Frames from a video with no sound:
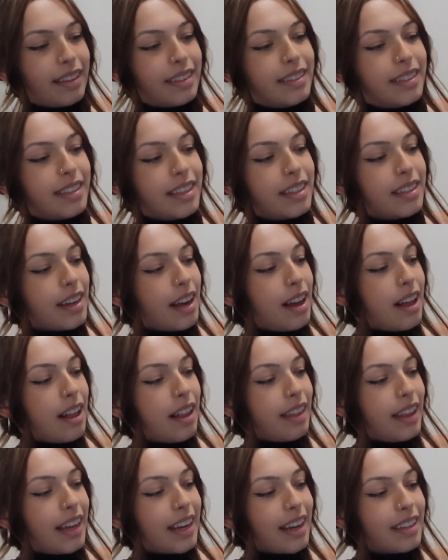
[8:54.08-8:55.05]
the
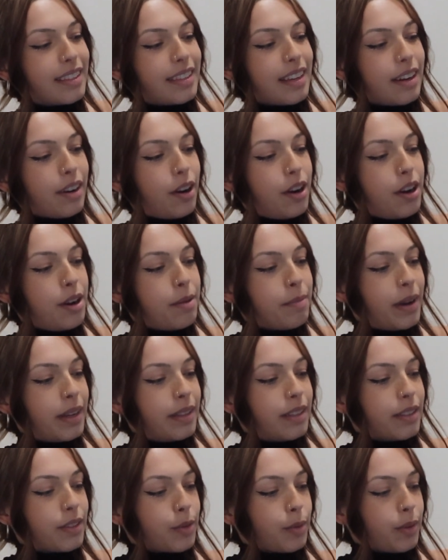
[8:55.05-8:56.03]
detail, like I said,
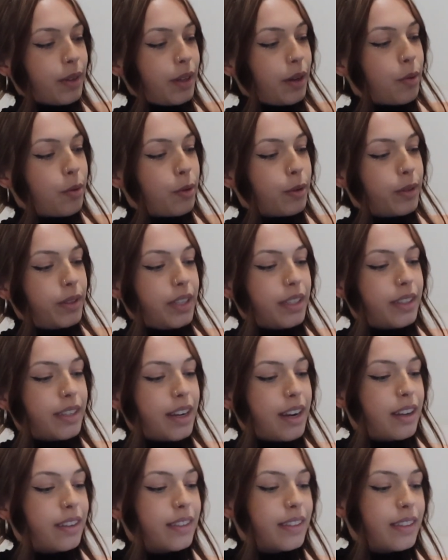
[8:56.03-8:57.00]
RUMI does really cool
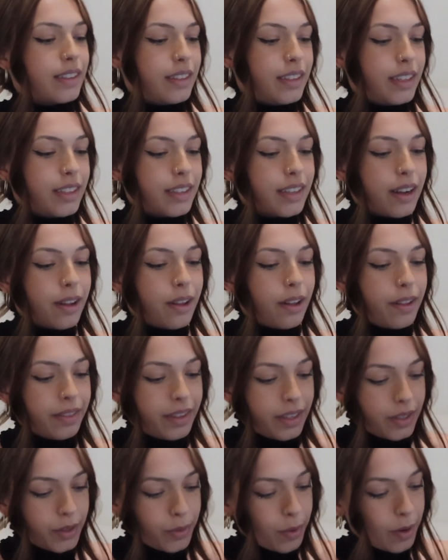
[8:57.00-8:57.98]
details. The detail on
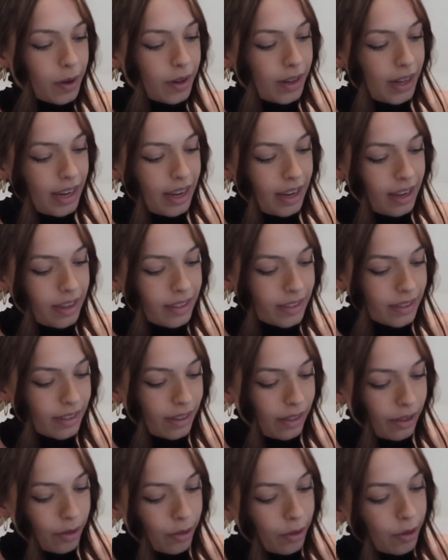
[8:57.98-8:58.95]
this one is the
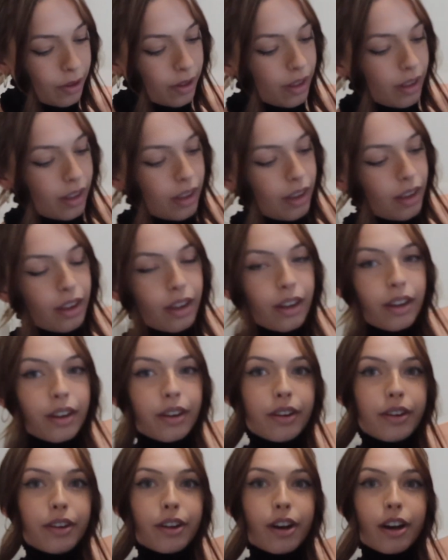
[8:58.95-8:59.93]
little
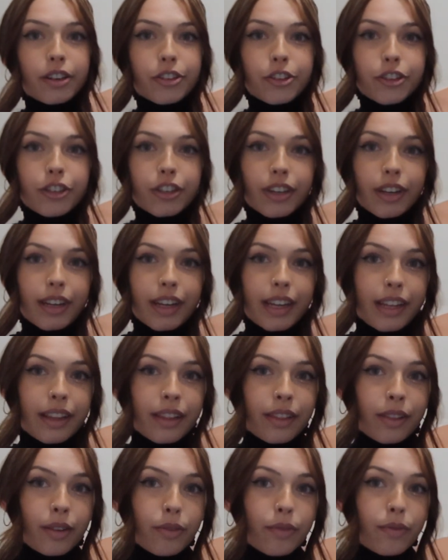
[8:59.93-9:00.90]
notch
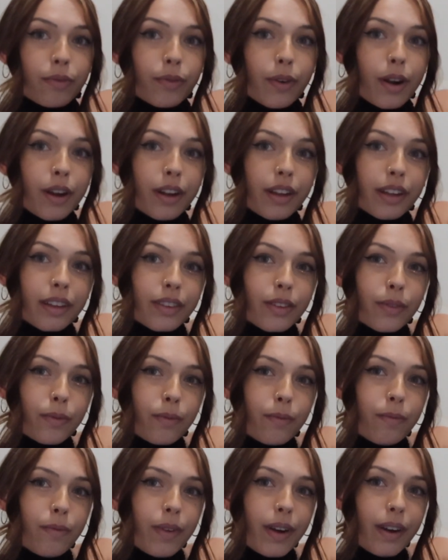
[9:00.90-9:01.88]
in the front. It's
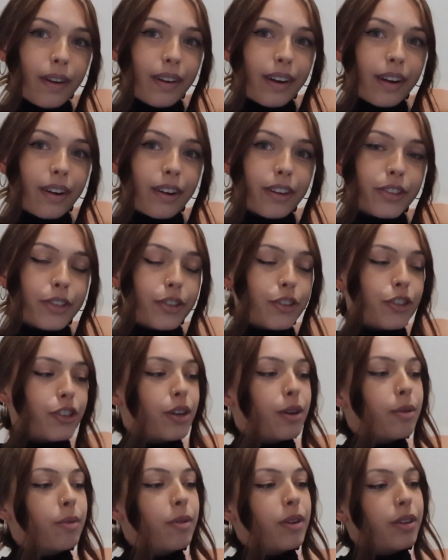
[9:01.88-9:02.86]
very hard to
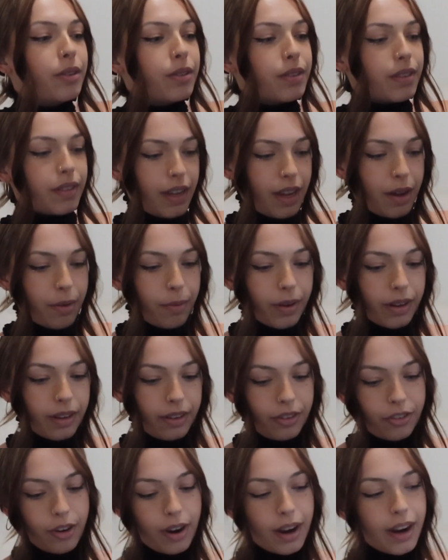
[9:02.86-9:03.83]
show, but you'll see it when I
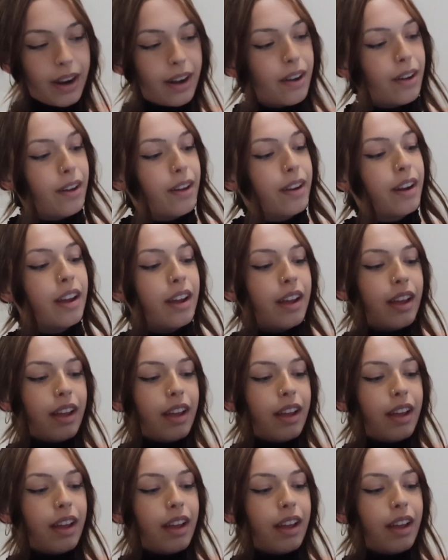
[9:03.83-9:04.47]
try it on.